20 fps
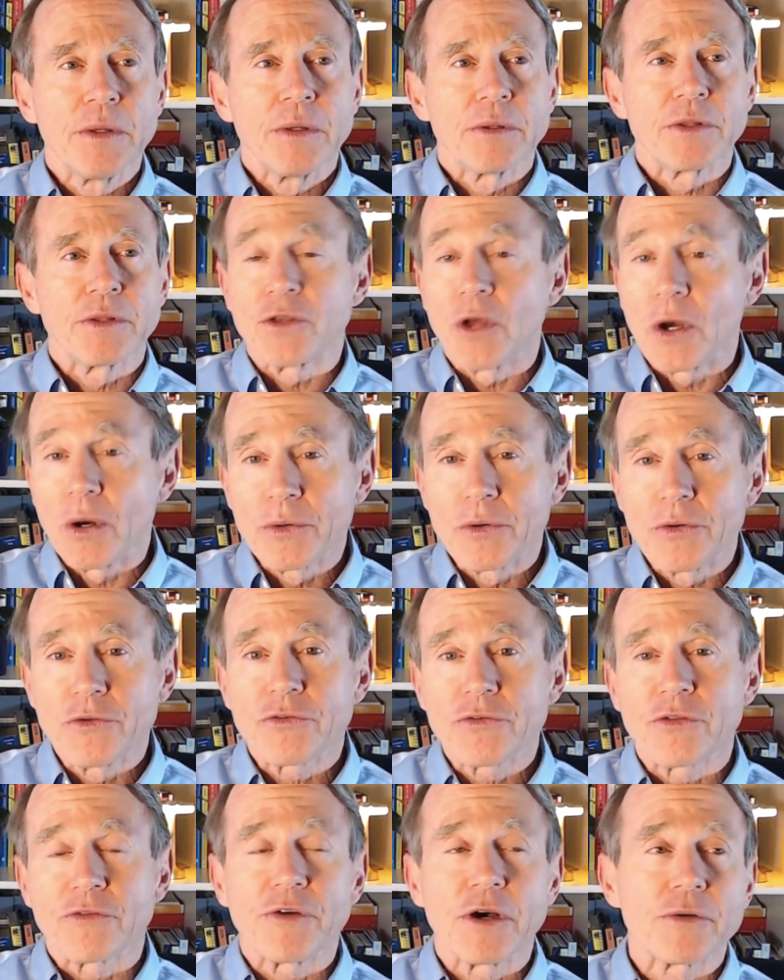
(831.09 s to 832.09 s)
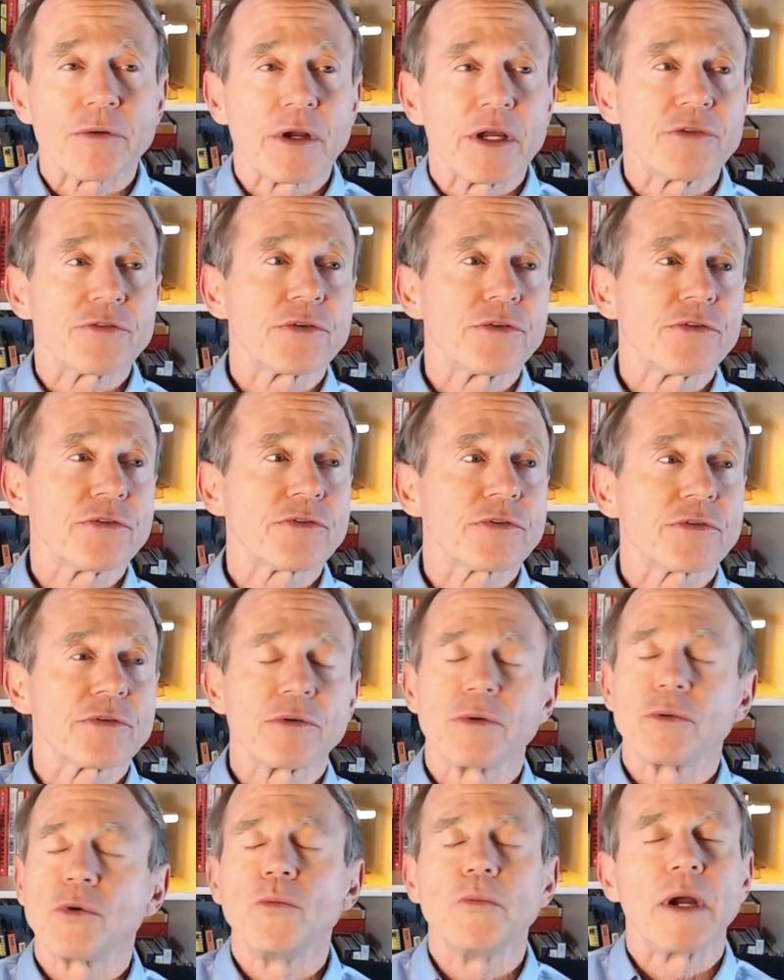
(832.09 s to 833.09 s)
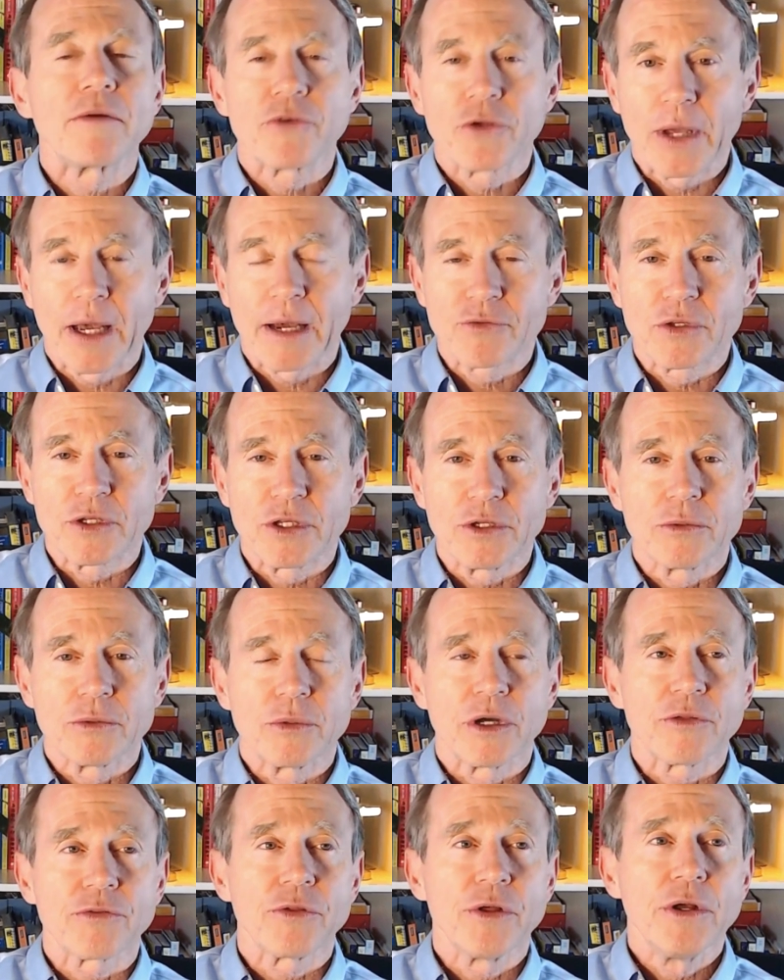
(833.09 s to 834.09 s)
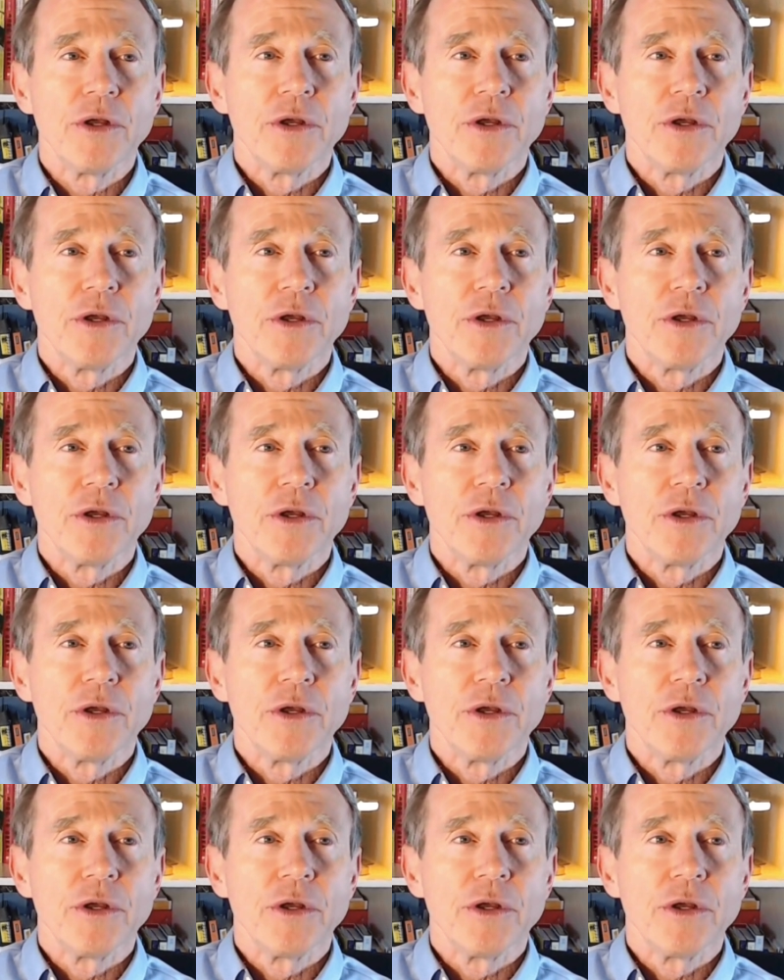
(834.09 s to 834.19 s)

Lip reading: the donors, the fundraisers, whomever you have to deal with,